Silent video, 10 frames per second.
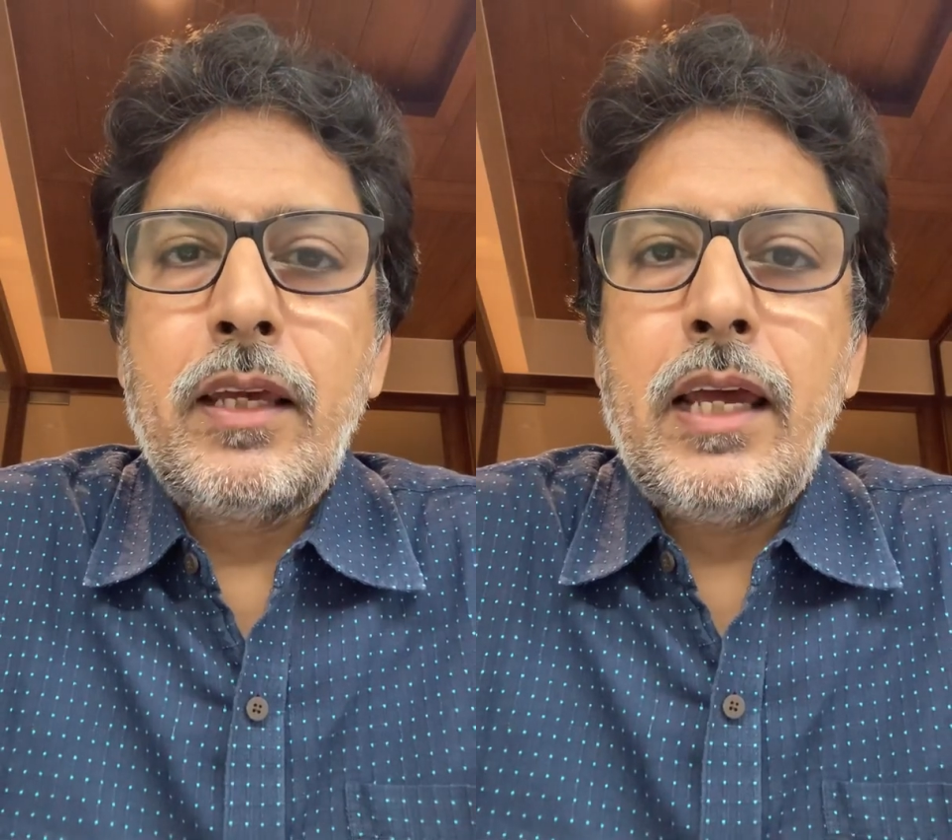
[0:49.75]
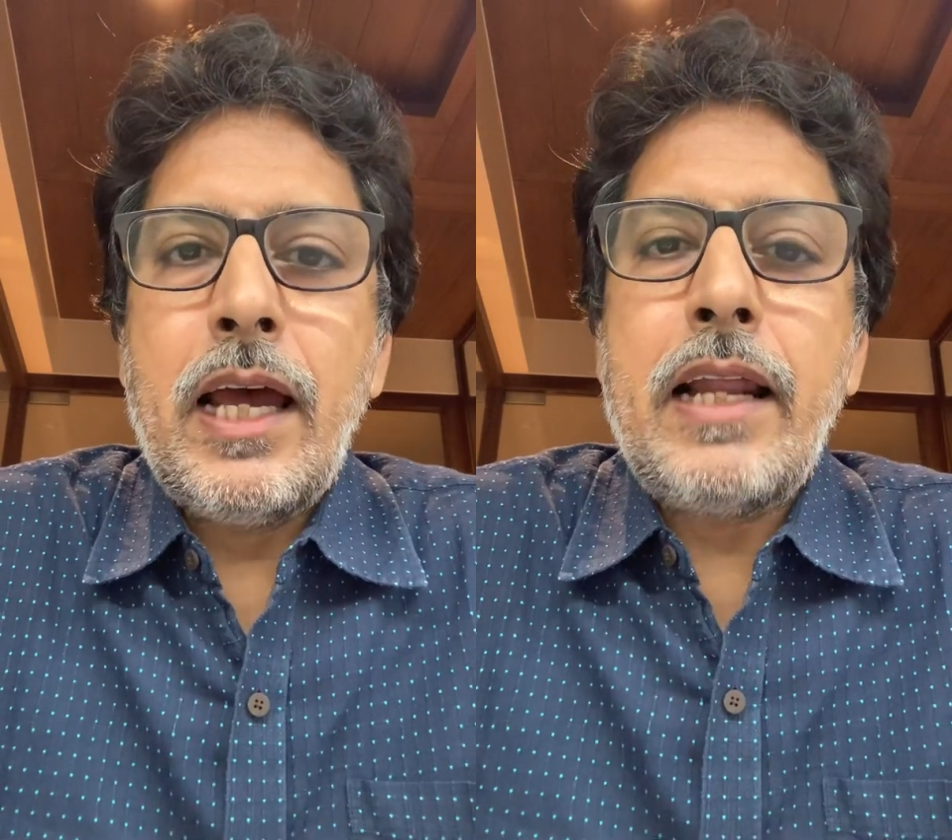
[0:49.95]

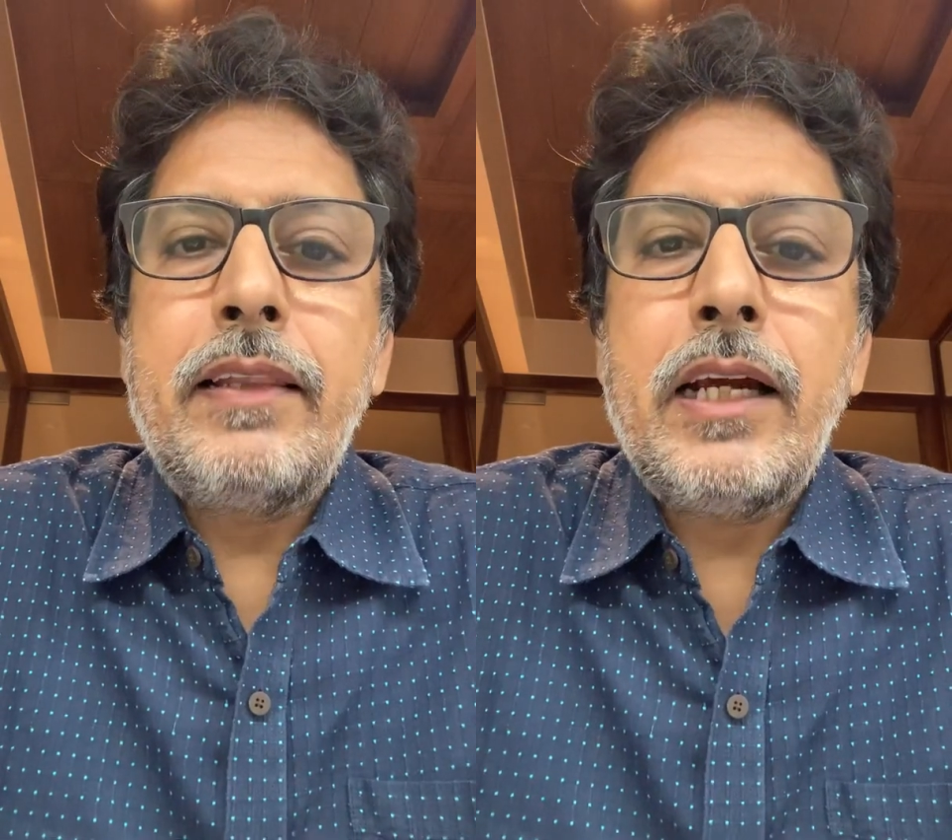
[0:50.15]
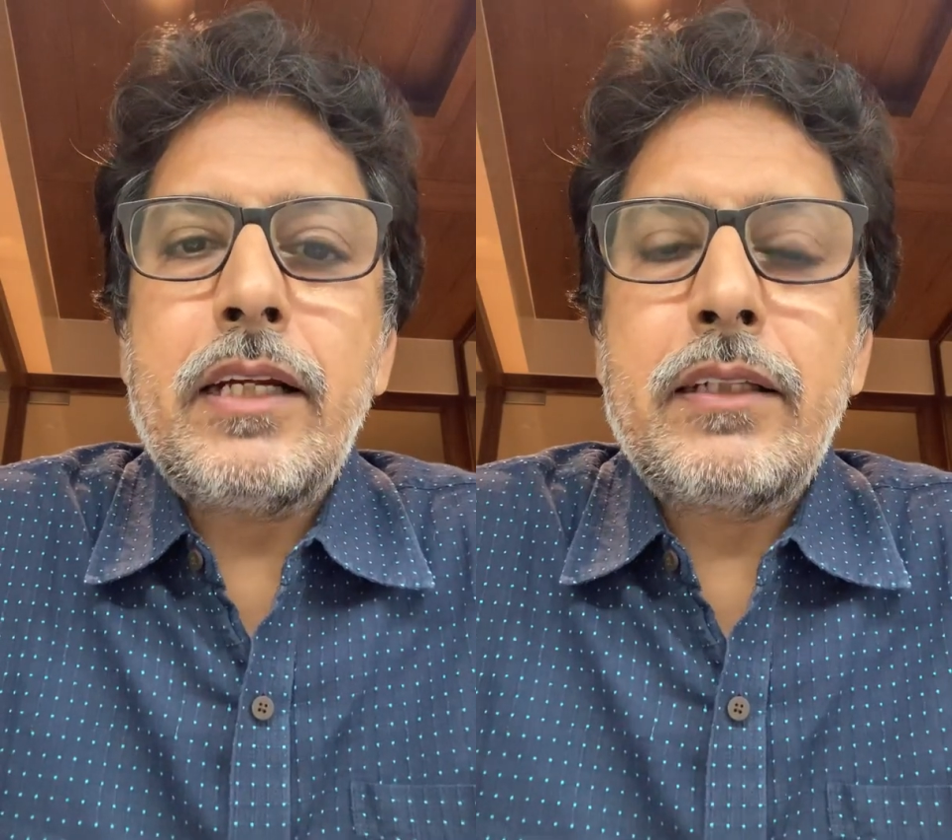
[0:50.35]
and
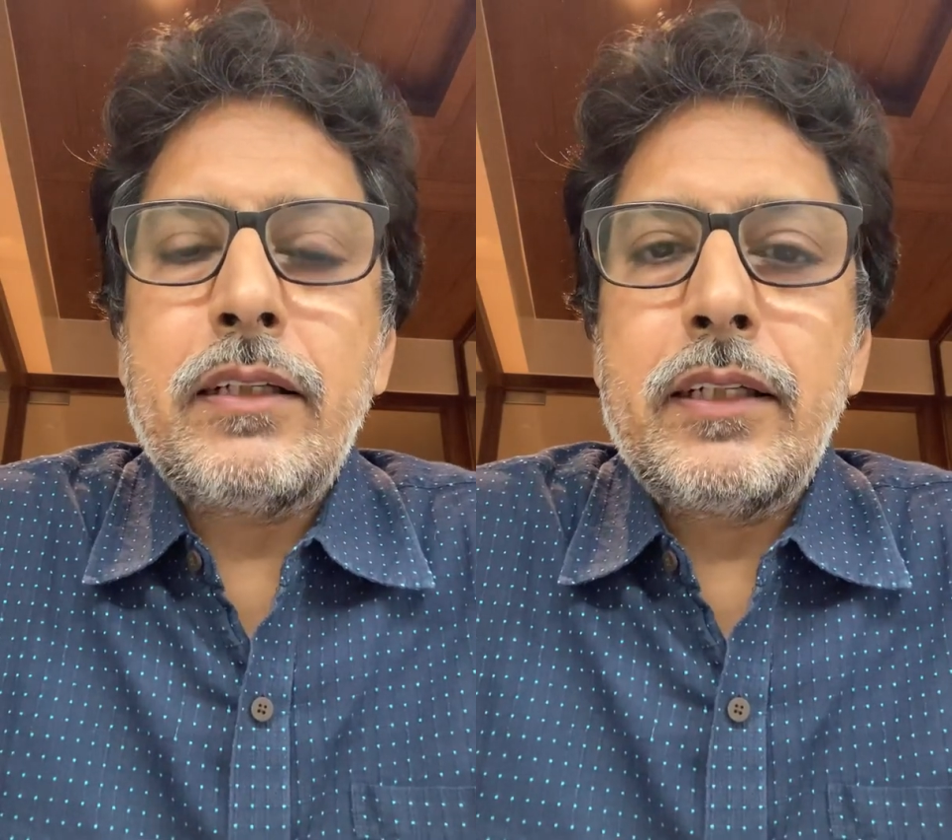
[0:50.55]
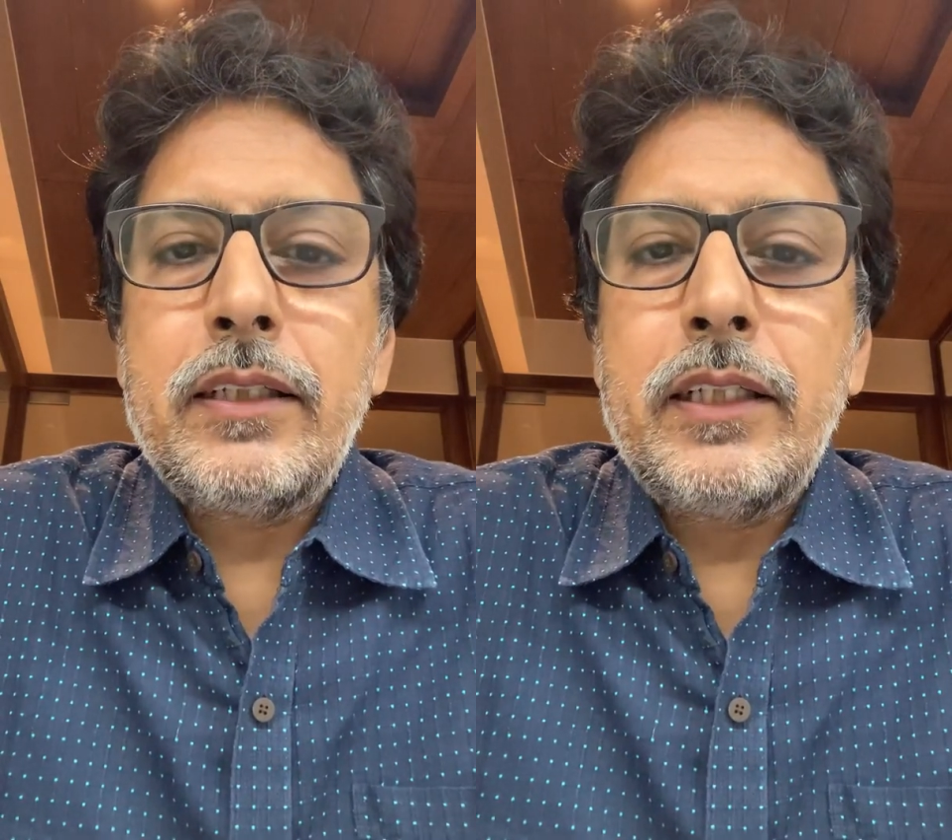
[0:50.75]
that
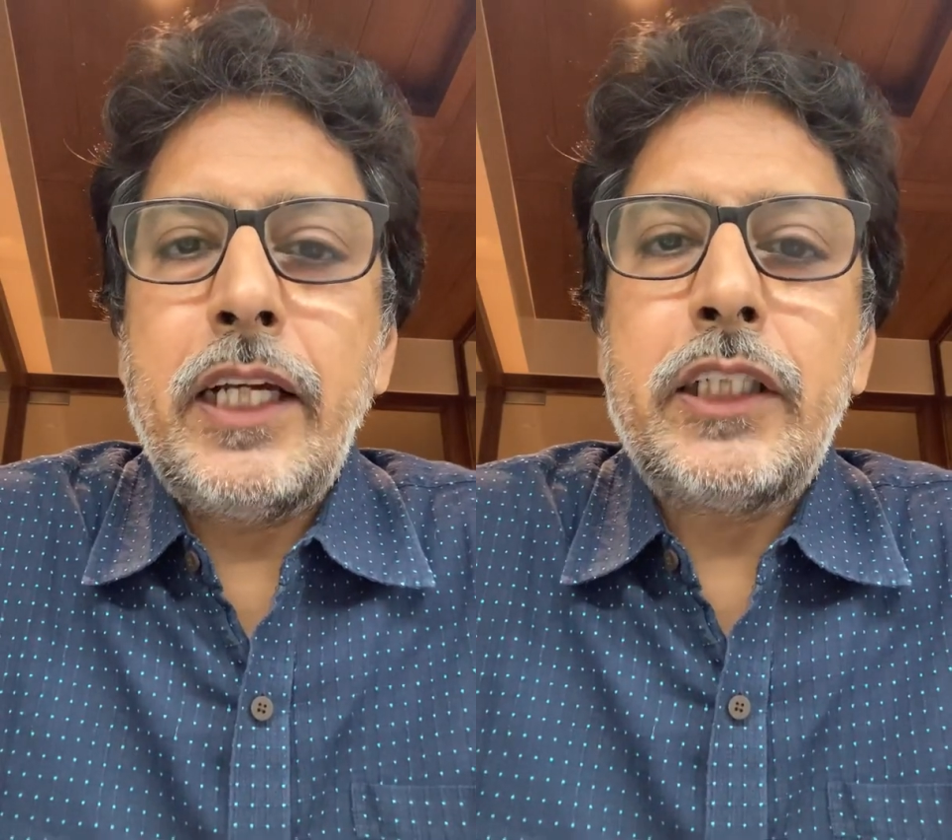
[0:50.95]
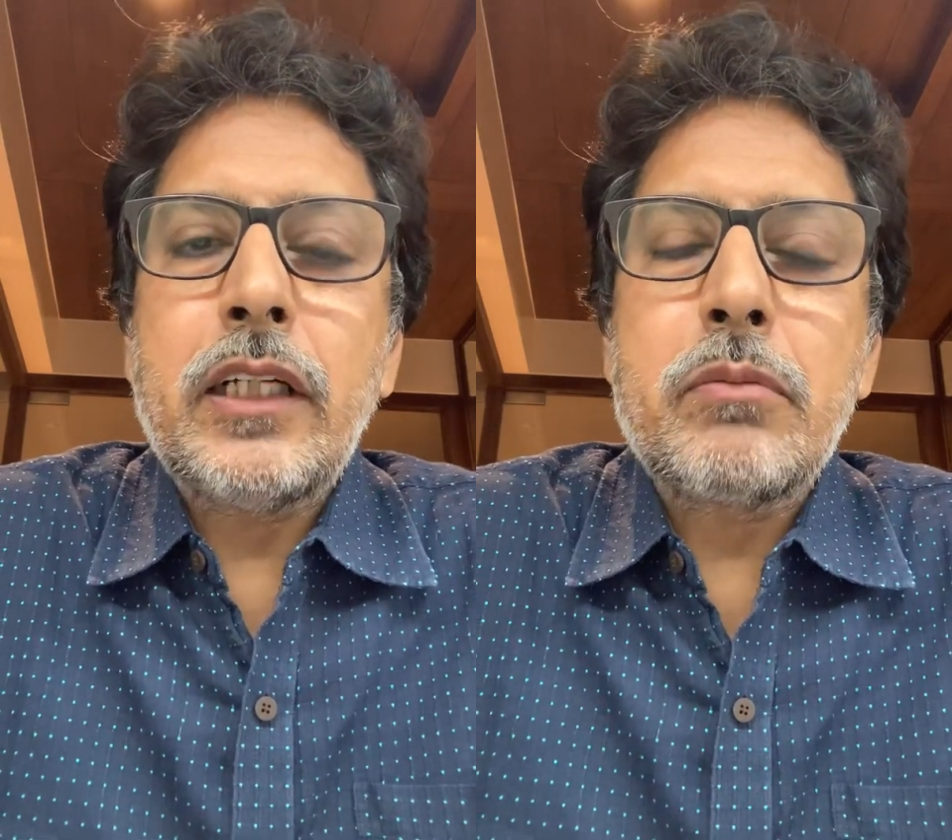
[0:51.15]

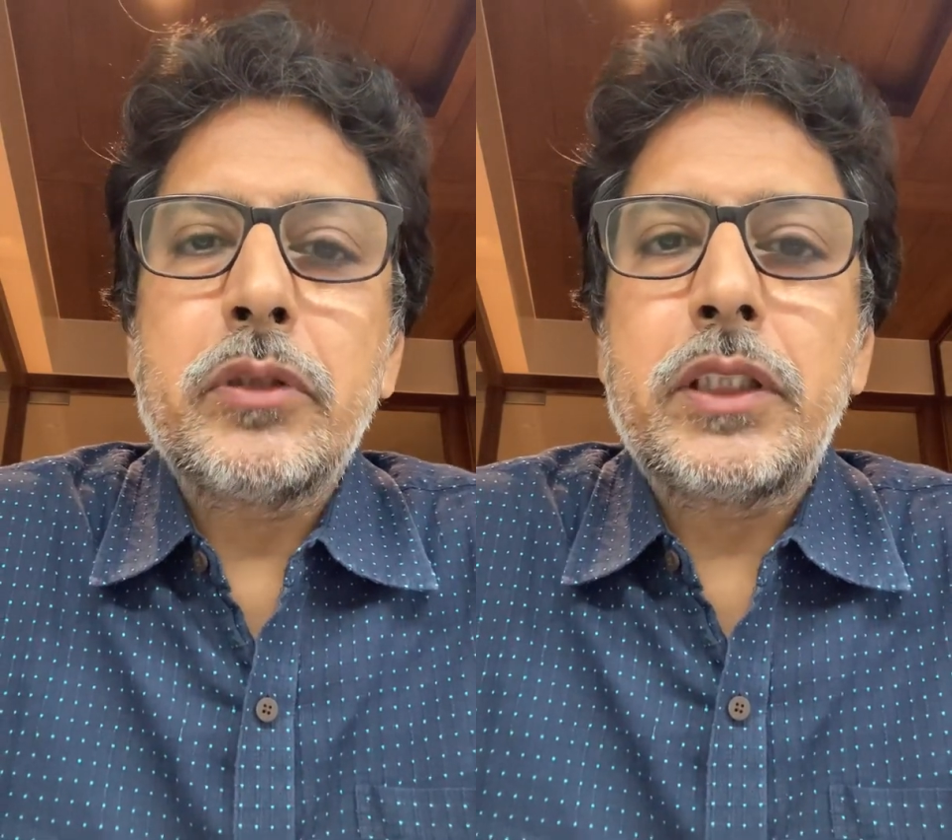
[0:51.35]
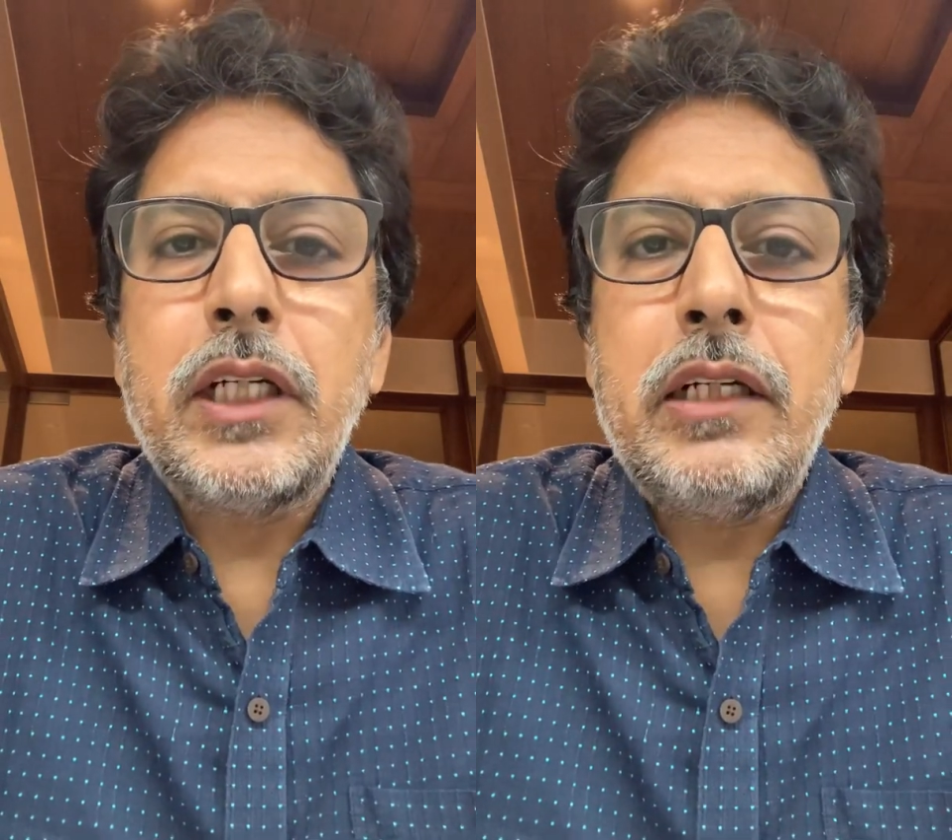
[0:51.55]
HR
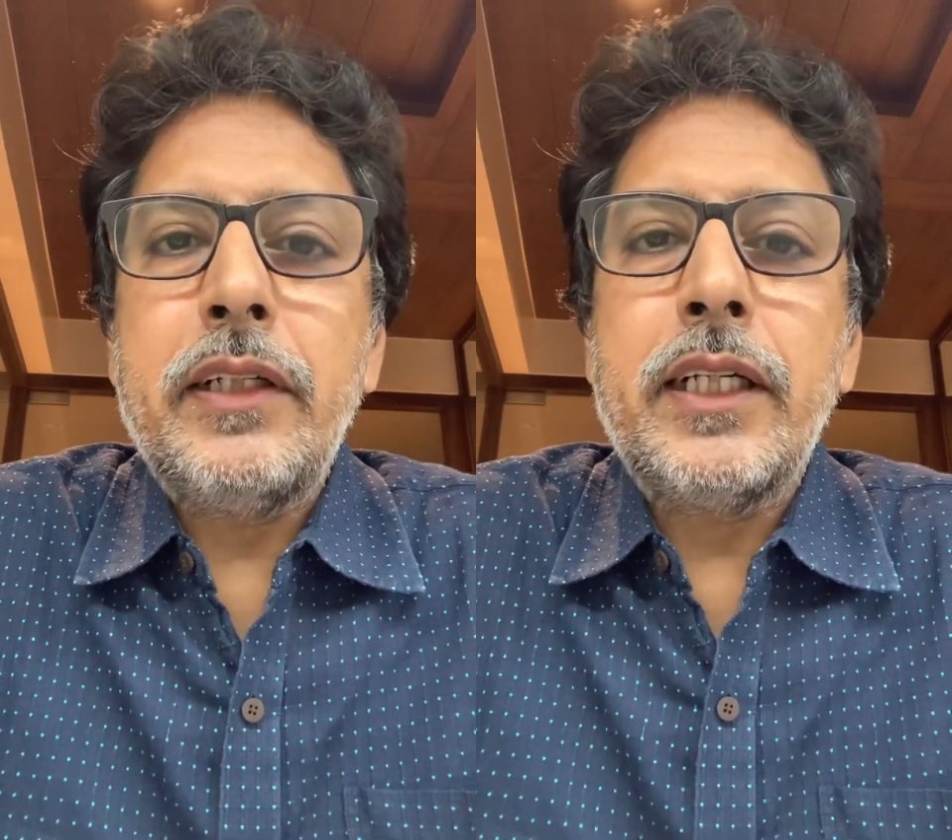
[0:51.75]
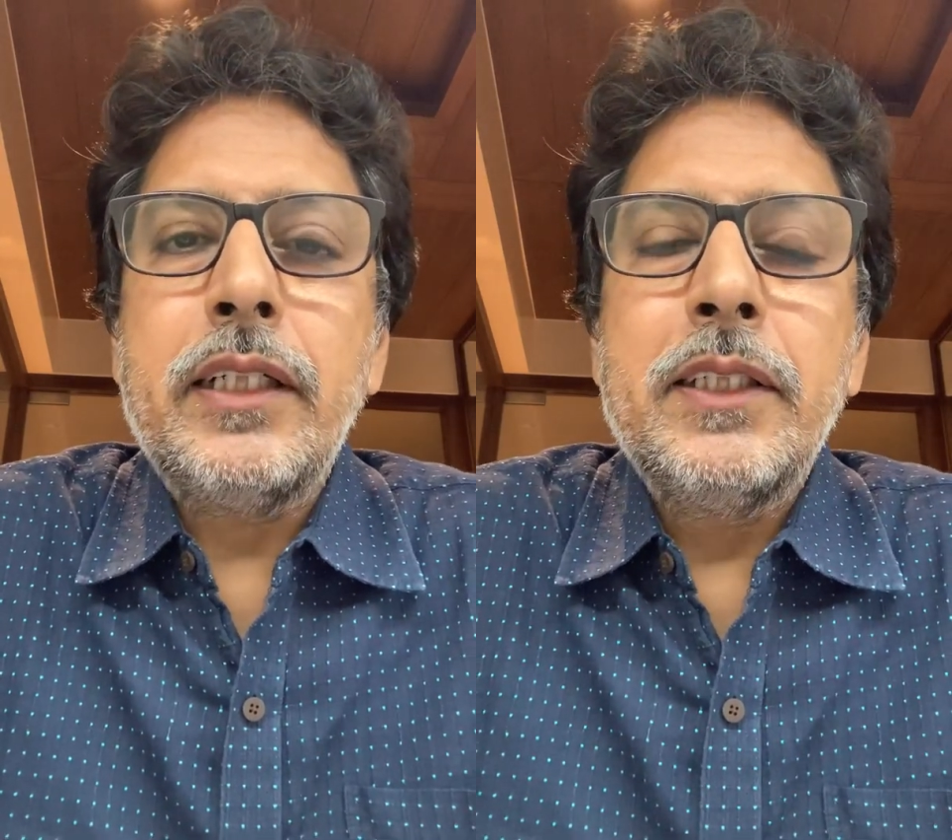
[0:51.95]
was
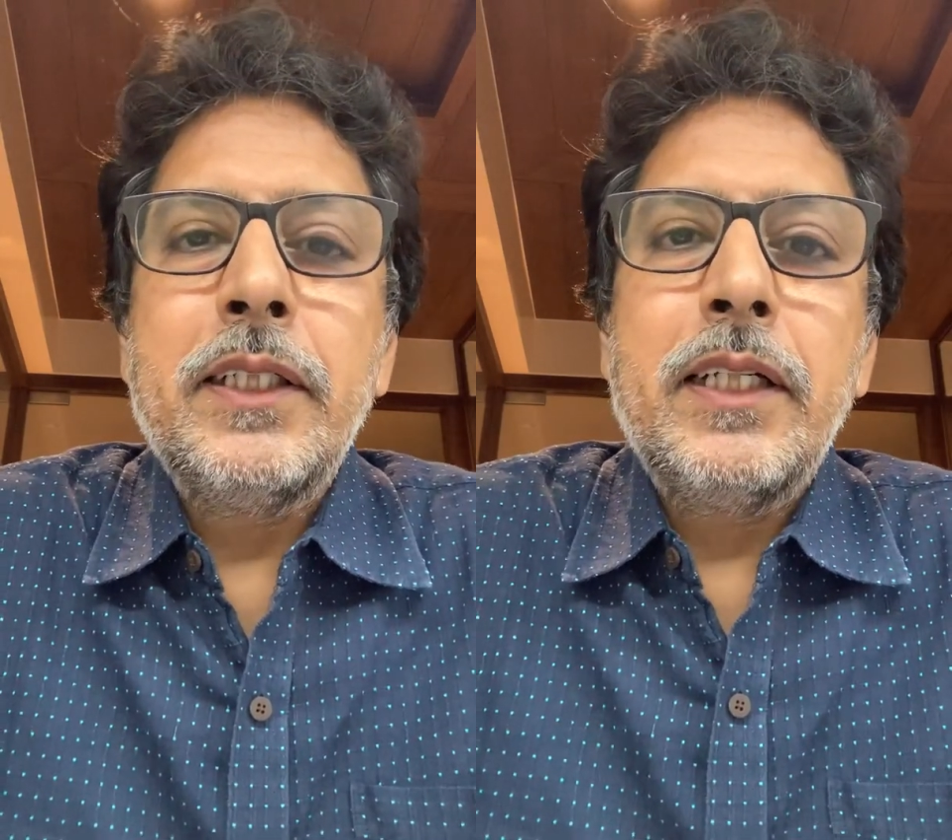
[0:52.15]
sharing